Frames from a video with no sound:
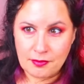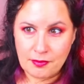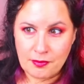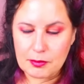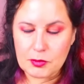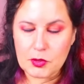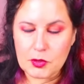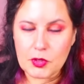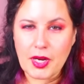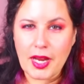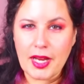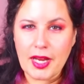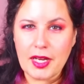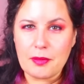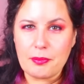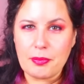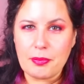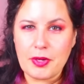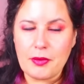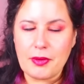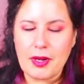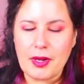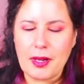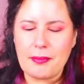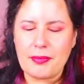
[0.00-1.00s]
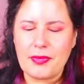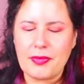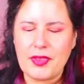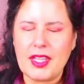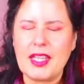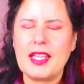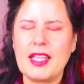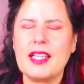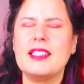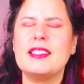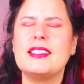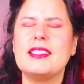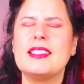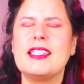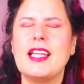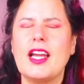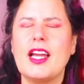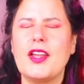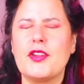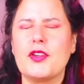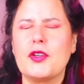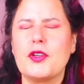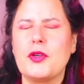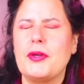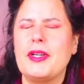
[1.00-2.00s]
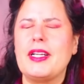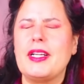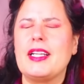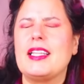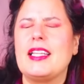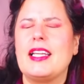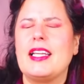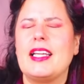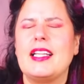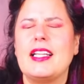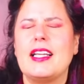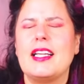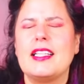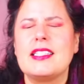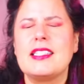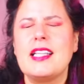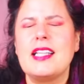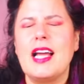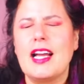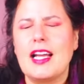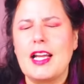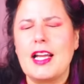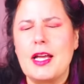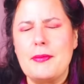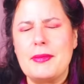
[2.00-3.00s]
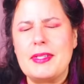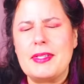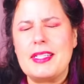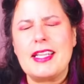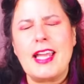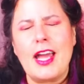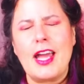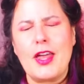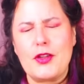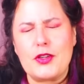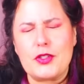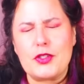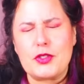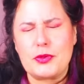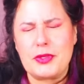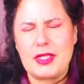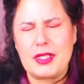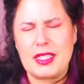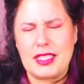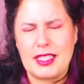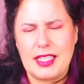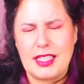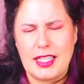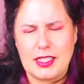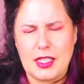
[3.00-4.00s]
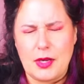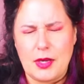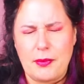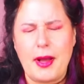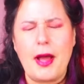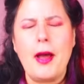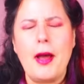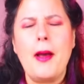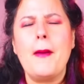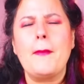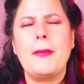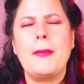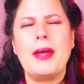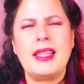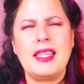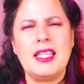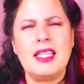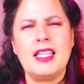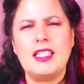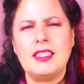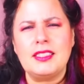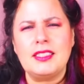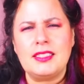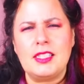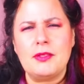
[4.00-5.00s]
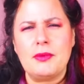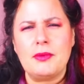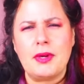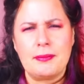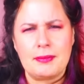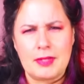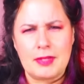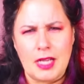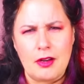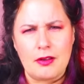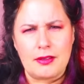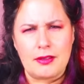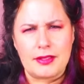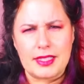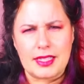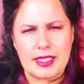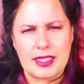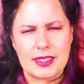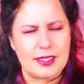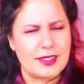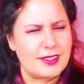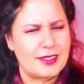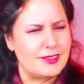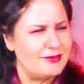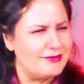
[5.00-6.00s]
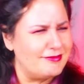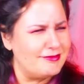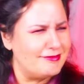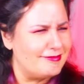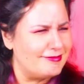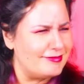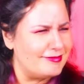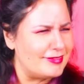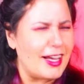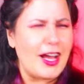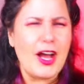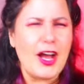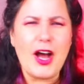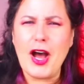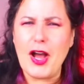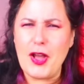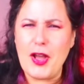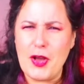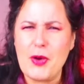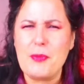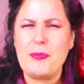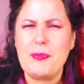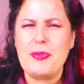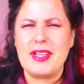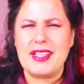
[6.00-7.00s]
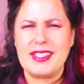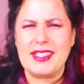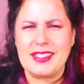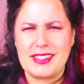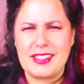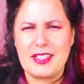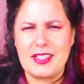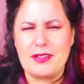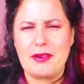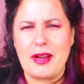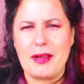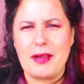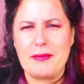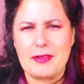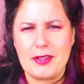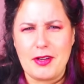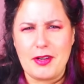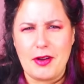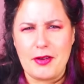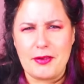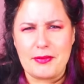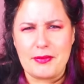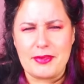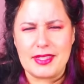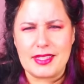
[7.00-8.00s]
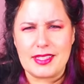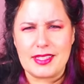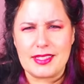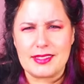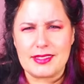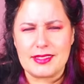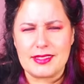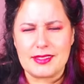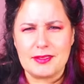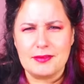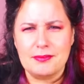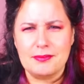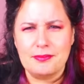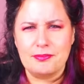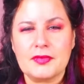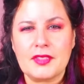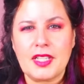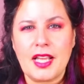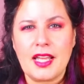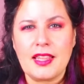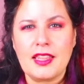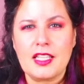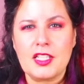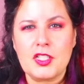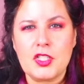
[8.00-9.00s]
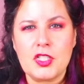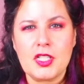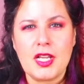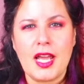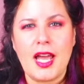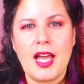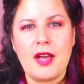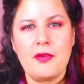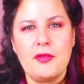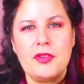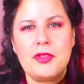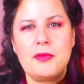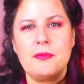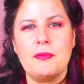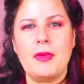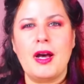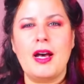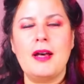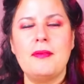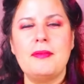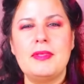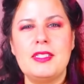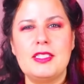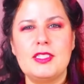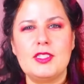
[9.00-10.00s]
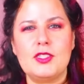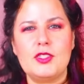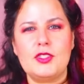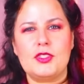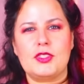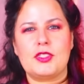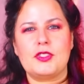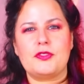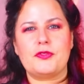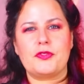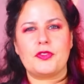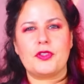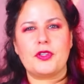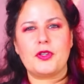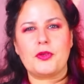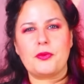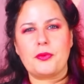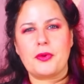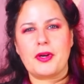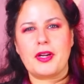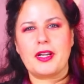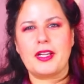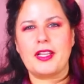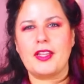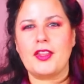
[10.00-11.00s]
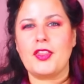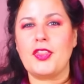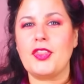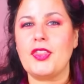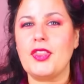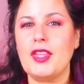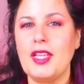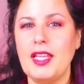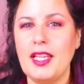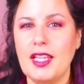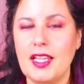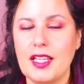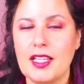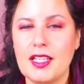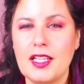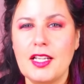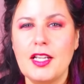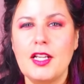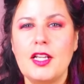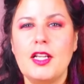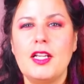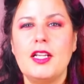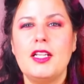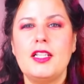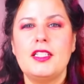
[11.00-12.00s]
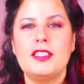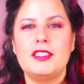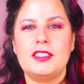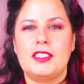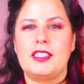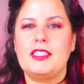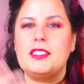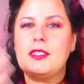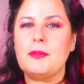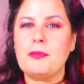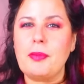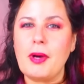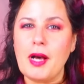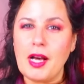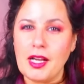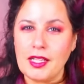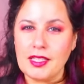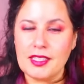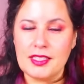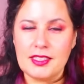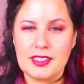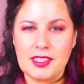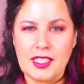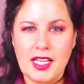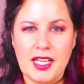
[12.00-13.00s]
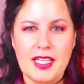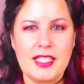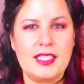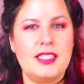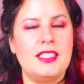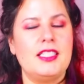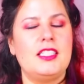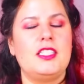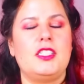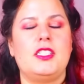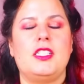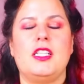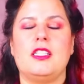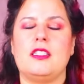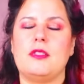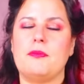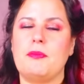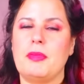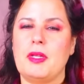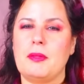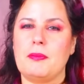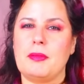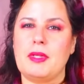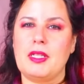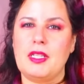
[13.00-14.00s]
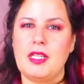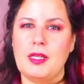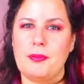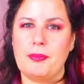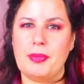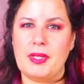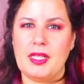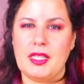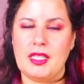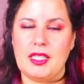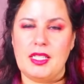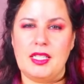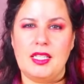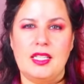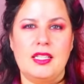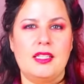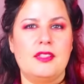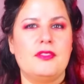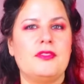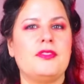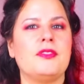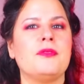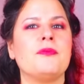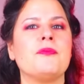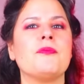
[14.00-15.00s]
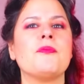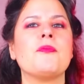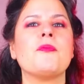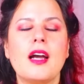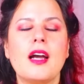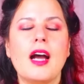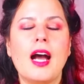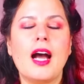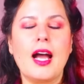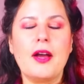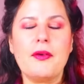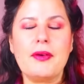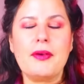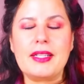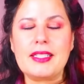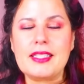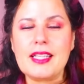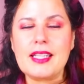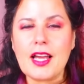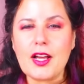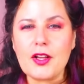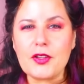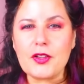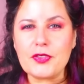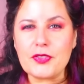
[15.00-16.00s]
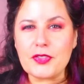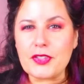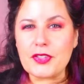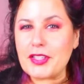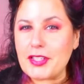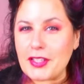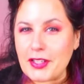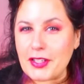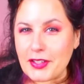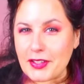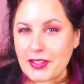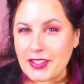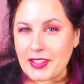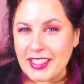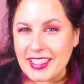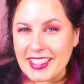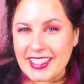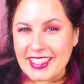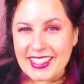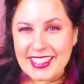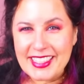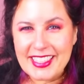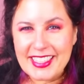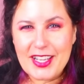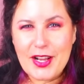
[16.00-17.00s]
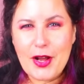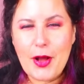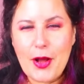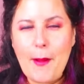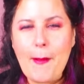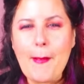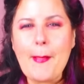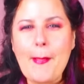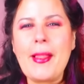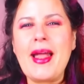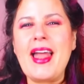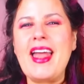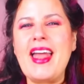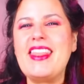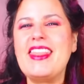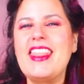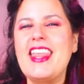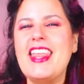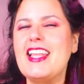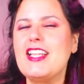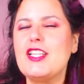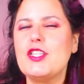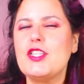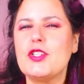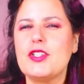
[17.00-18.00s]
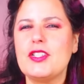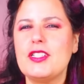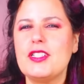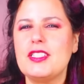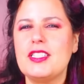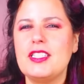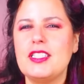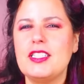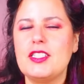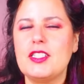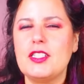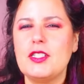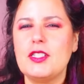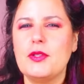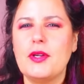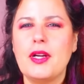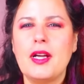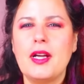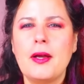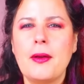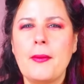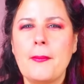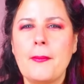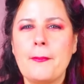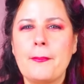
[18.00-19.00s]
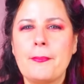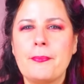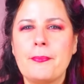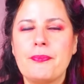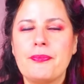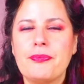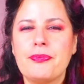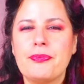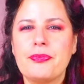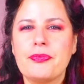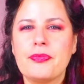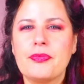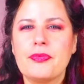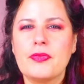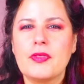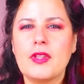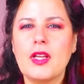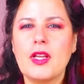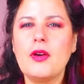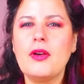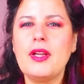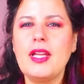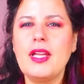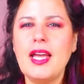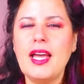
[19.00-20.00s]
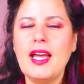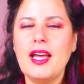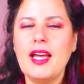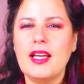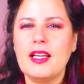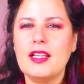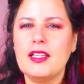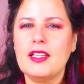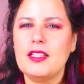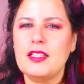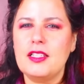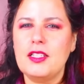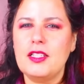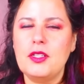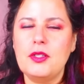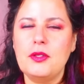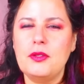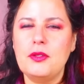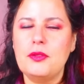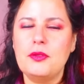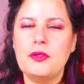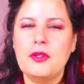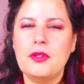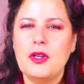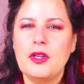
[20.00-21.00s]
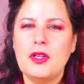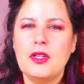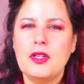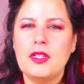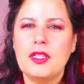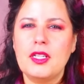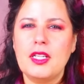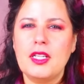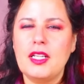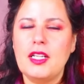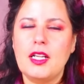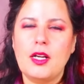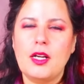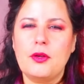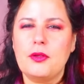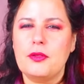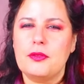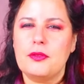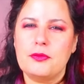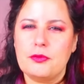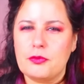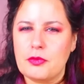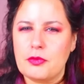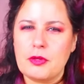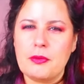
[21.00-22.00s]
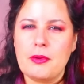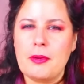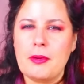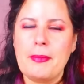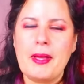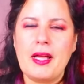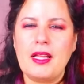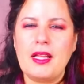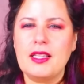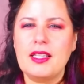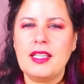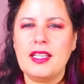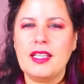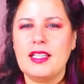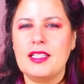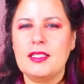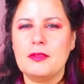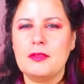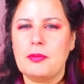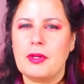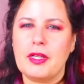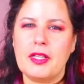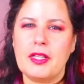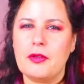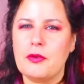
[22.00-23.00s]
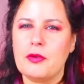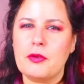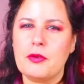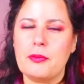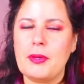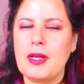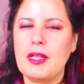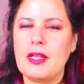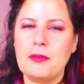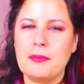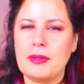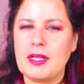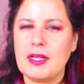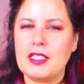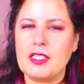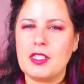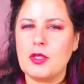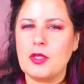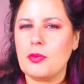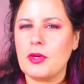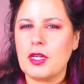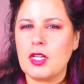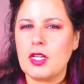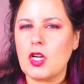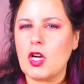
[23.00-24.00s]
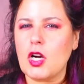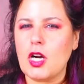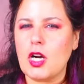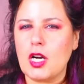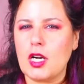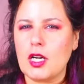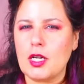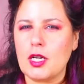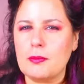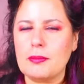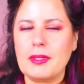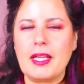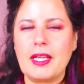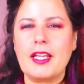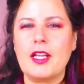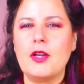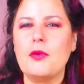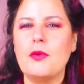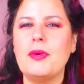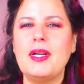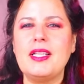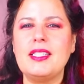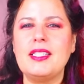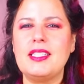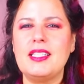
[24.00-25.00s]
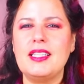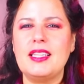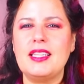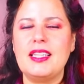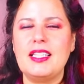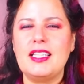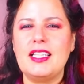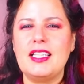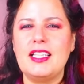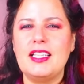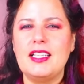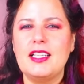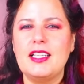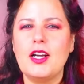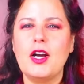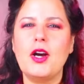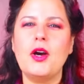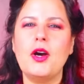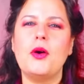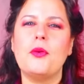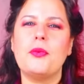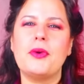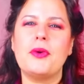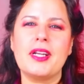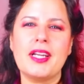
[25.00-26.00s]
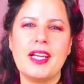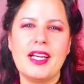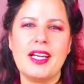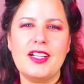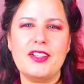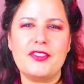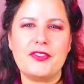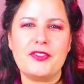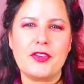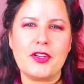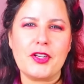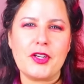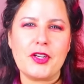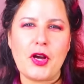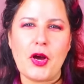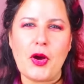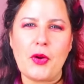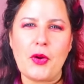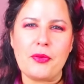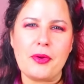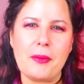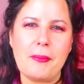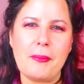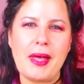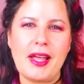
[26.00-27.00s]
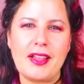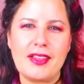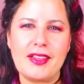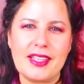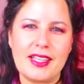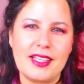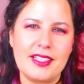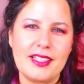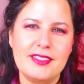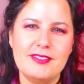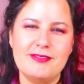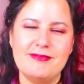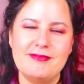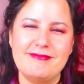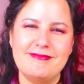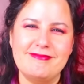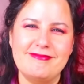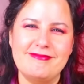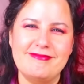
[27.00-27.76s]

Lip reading: I'm trying to put what I'm thinking together quickly, and it's not coming together as quickly as I want. But I think you see where I'm going with this. I hope you can see where I'm going with this. And the chat with Mama and Lucifer, where you think she's apologizing, she doesn't mean manipulative, I went to hell for you. And then turns it to, oh yeah, you know, we're rebellion. Well, you were rebelling because you weren't armed. Like, it wasn't the, oh, we're gonna forgo rebellion.